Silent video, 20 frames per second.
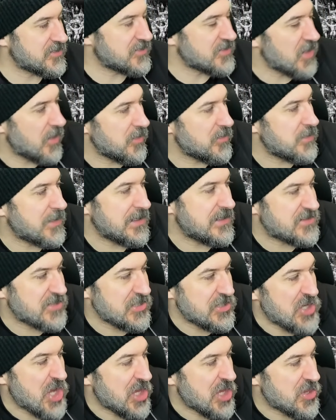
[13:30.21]
So here's
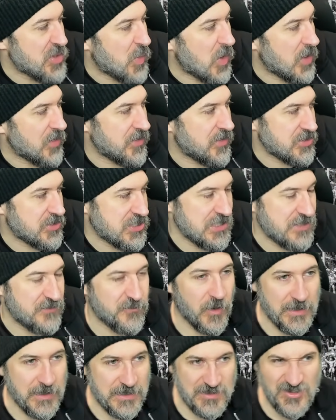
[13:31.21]
another one that she
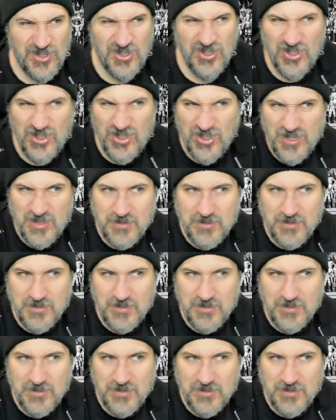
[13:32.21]
fights.